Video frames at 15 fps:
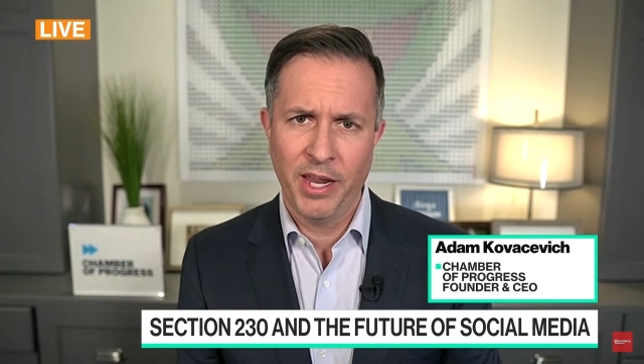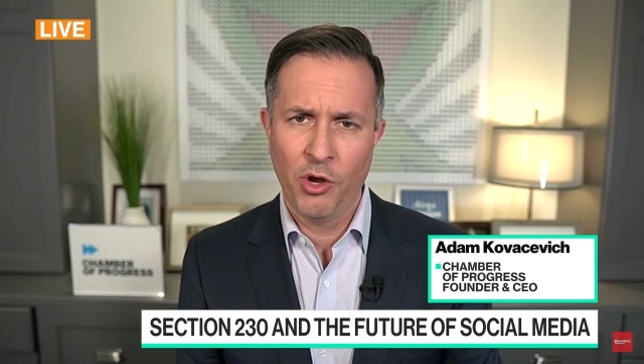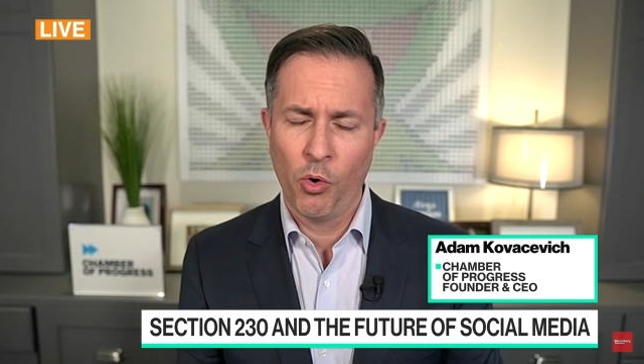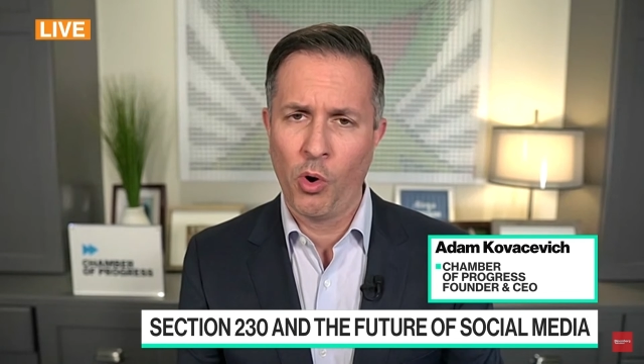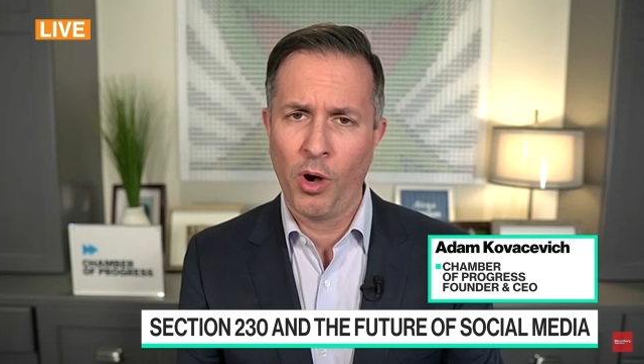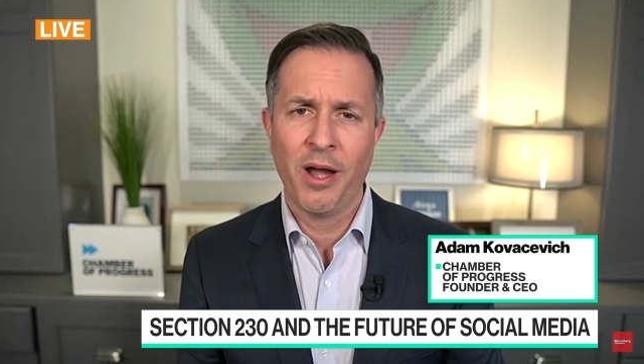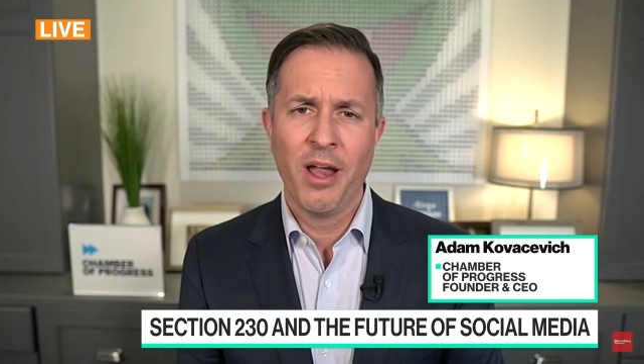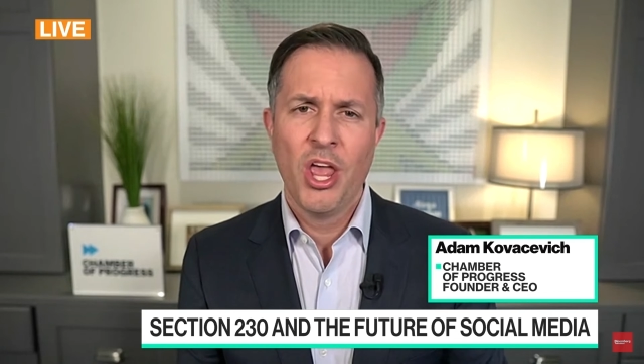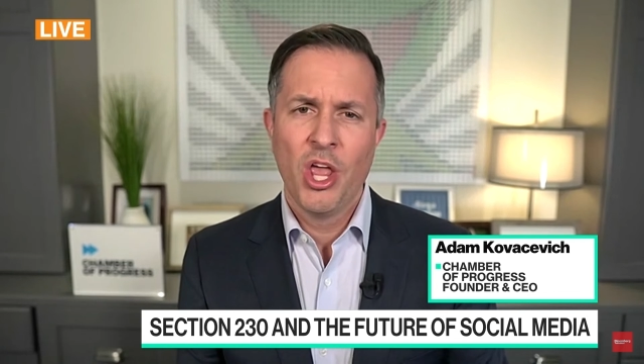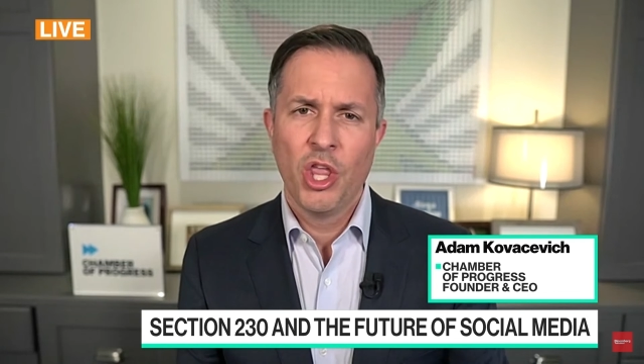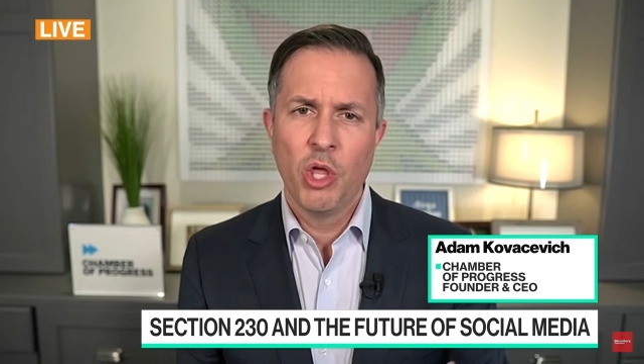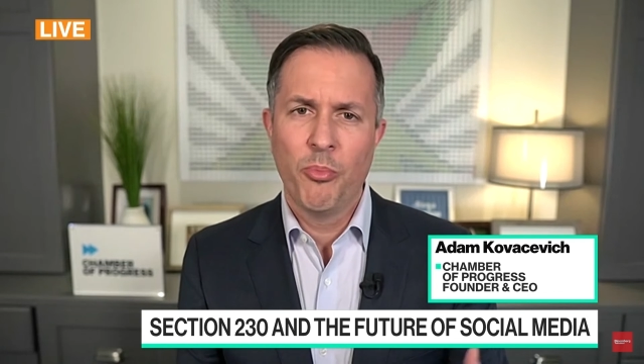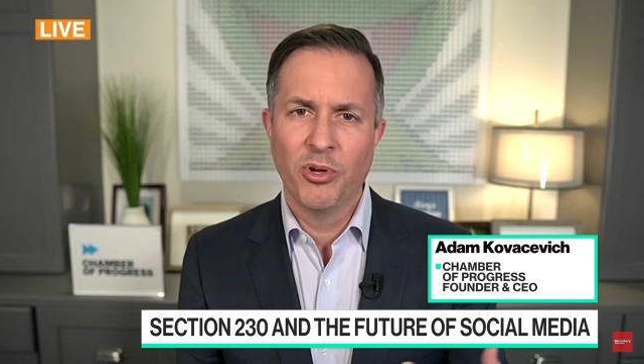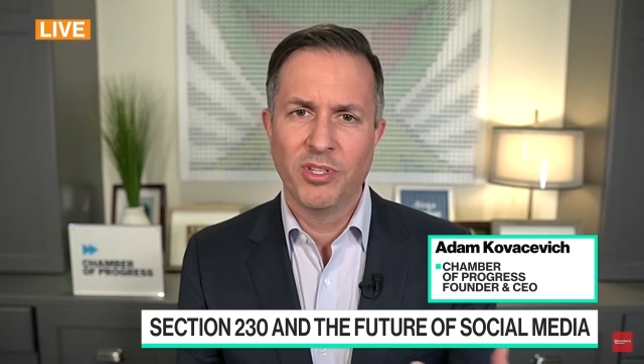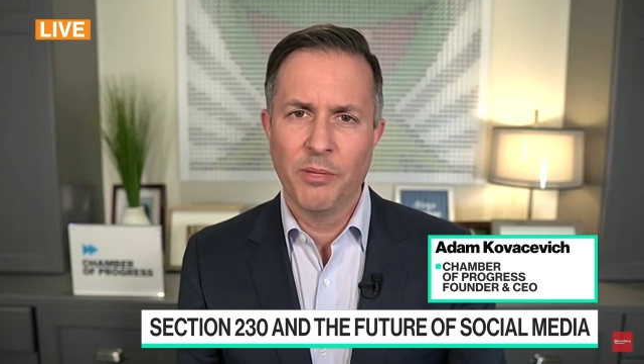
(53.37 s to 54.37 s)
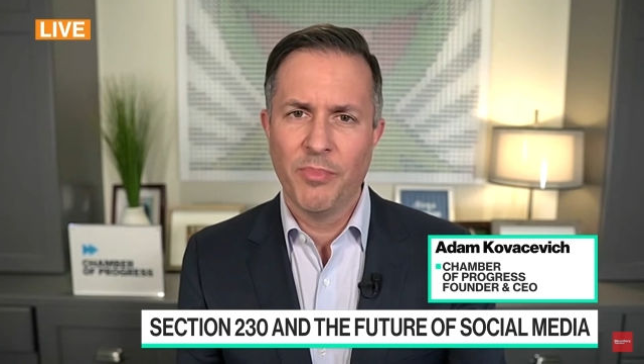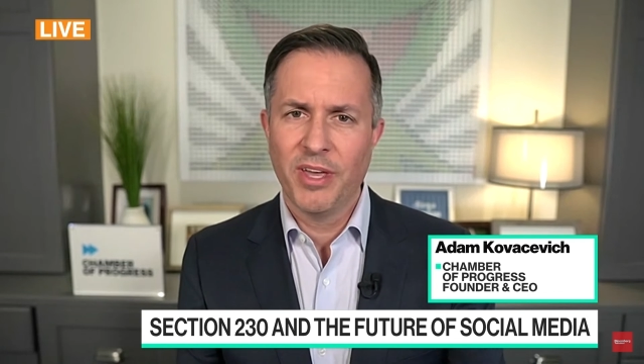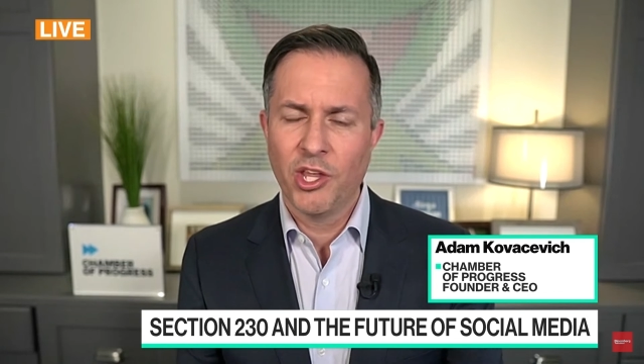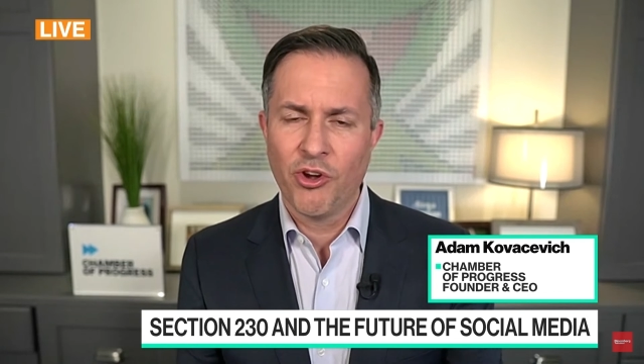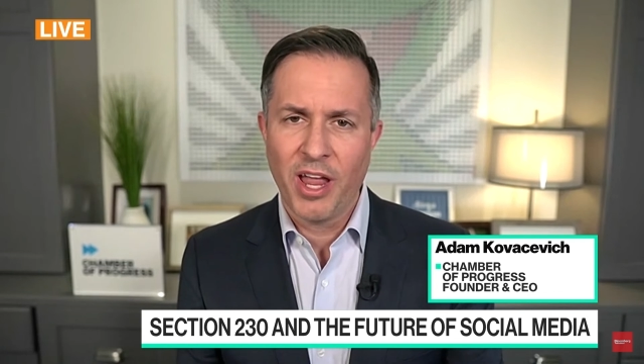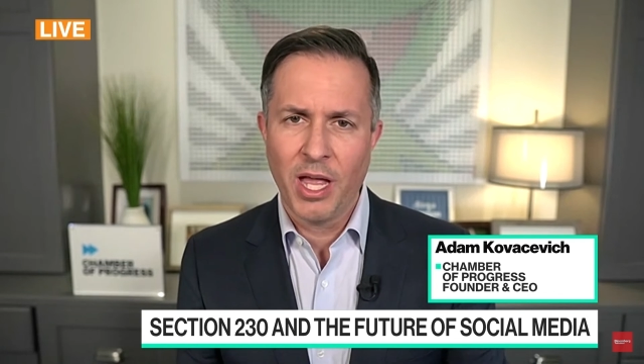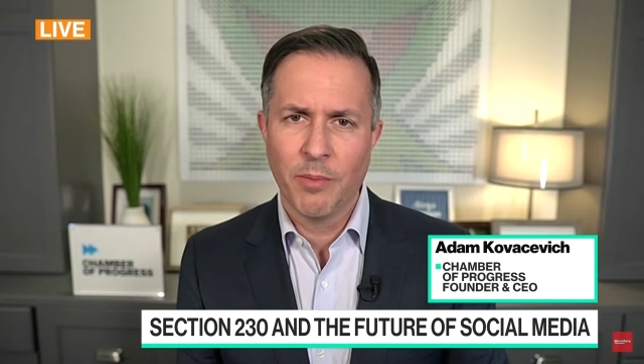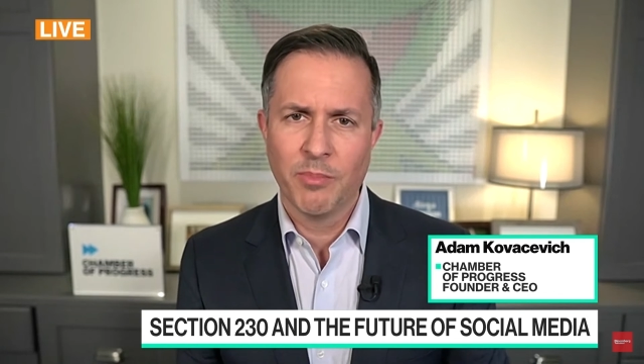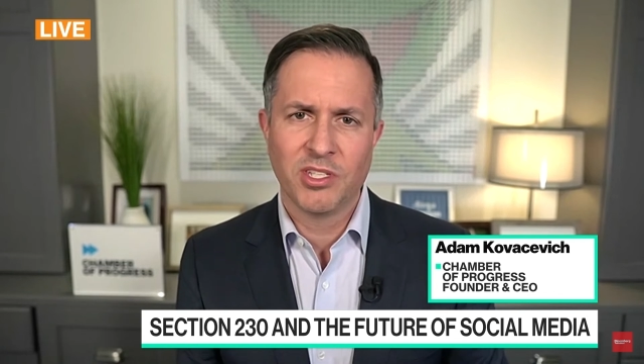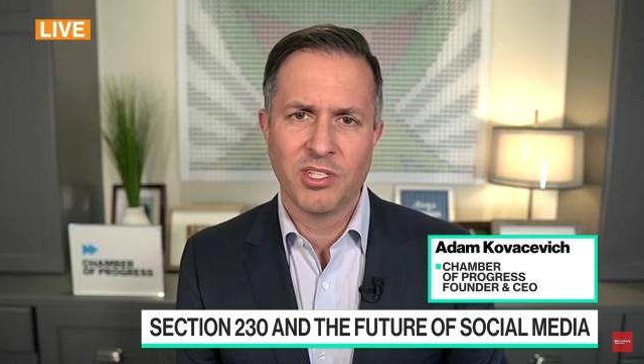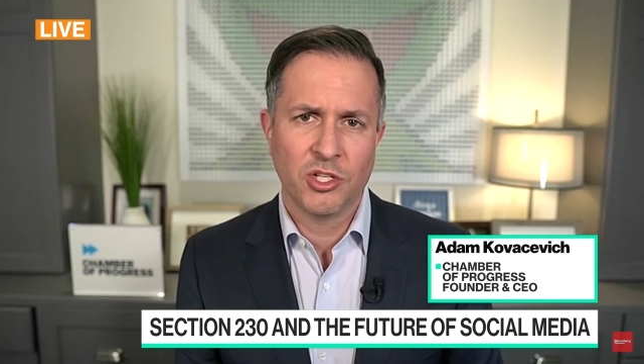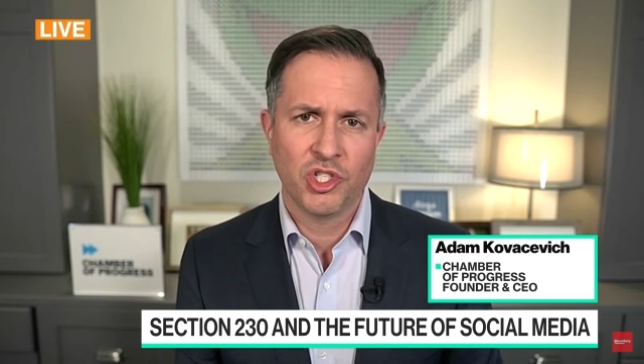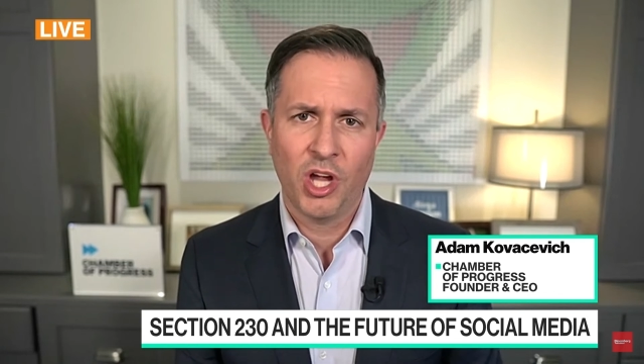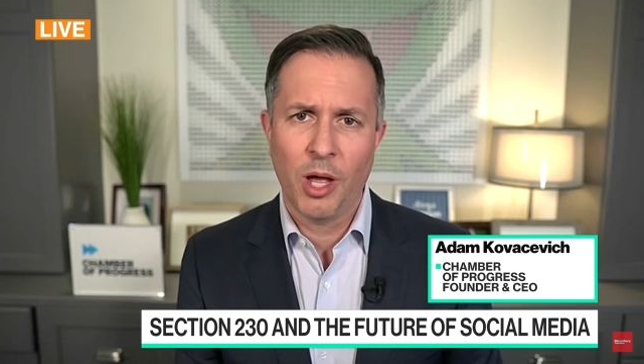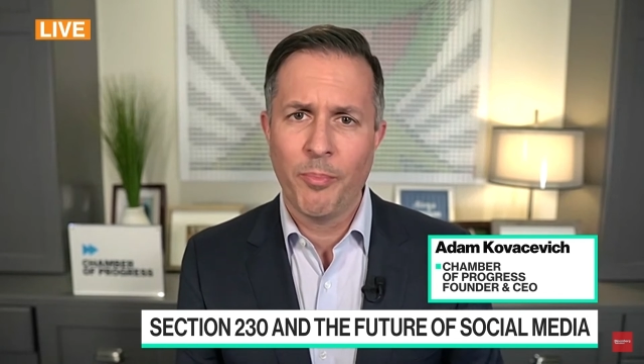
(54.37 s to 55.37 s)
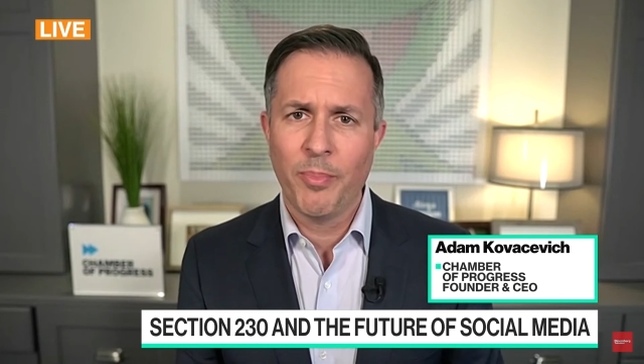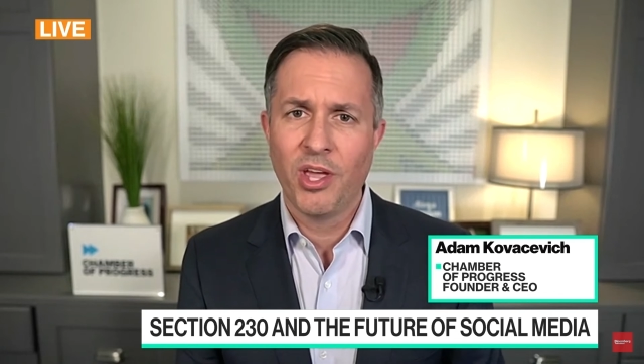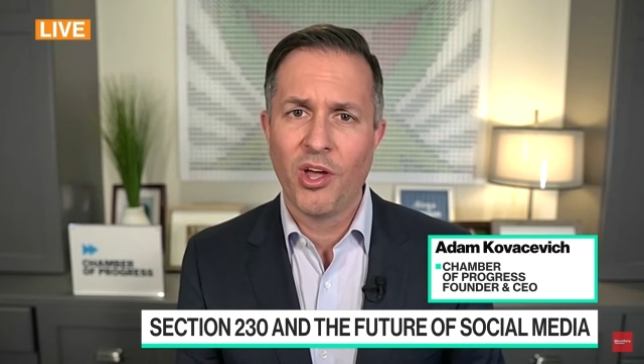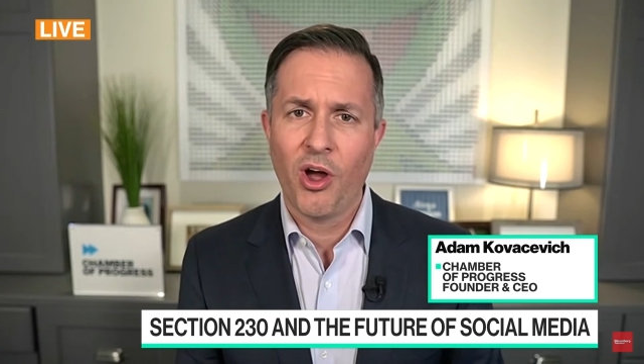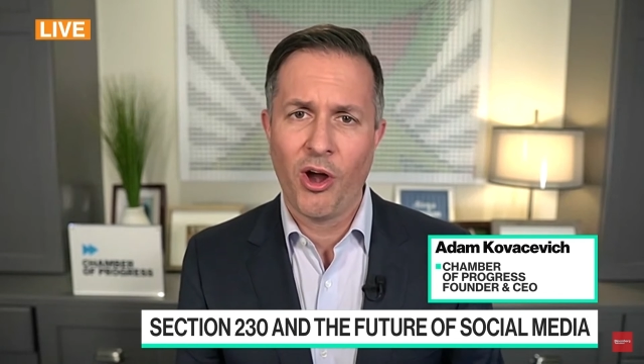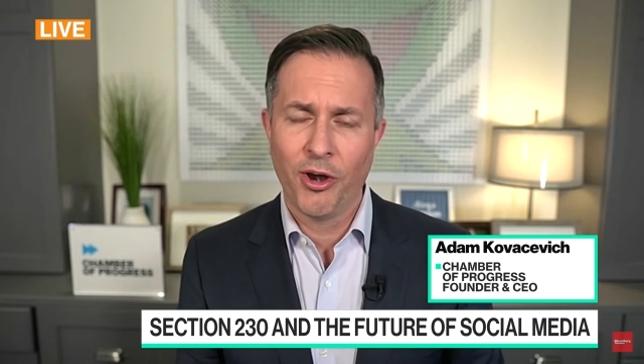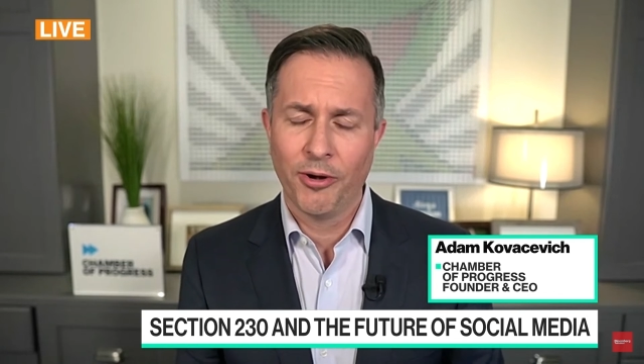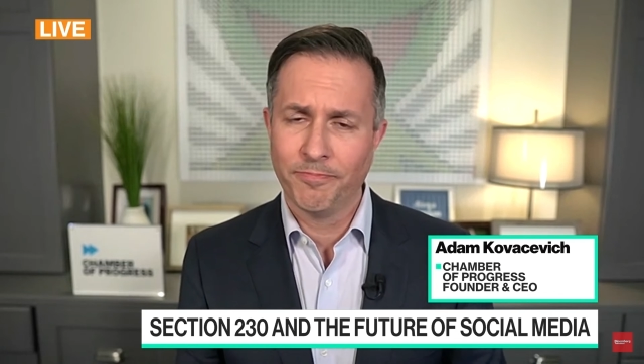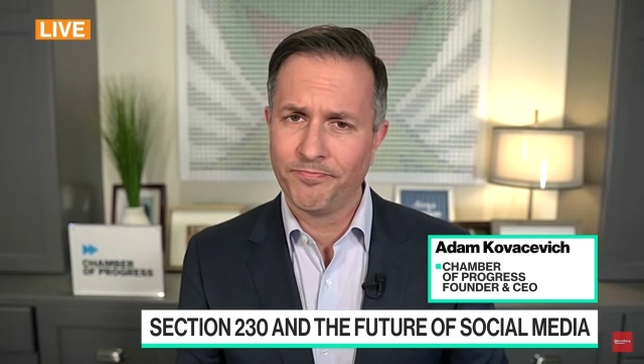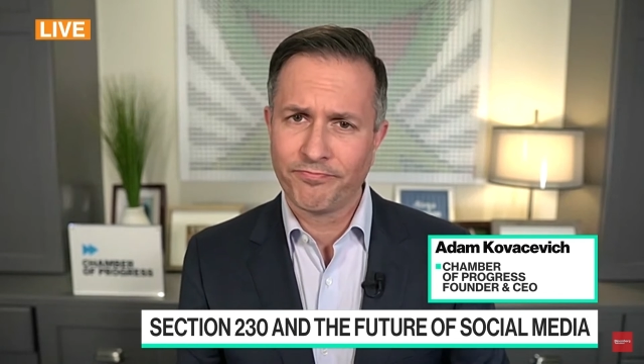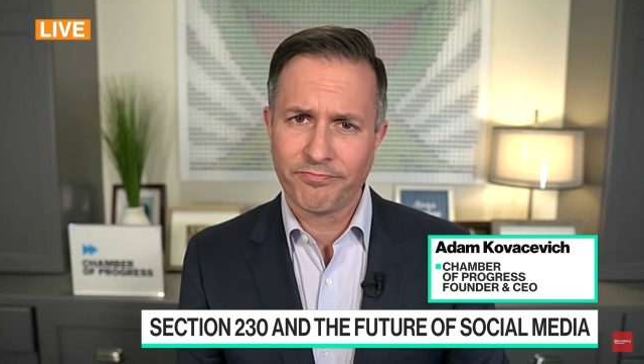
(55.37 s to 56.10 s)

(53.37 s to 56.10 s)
or you put something in your Amazon shopping cart